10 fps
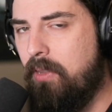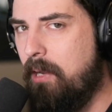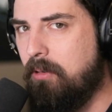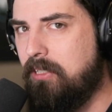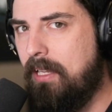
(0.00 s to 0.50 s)
Um, they
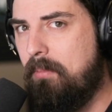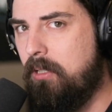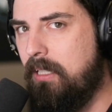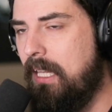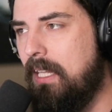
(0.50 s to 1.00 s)
were
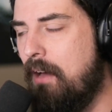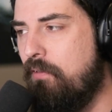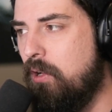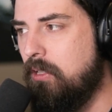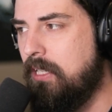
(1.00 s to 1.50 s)
similarly
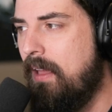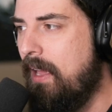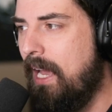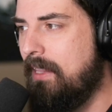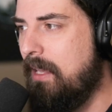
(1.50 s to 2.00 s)
leveled,
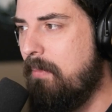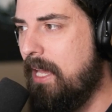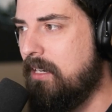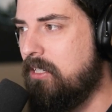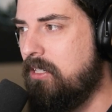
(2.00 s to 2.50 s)
and they
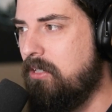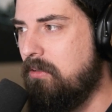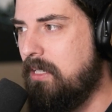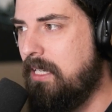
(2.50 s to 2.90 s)
managed to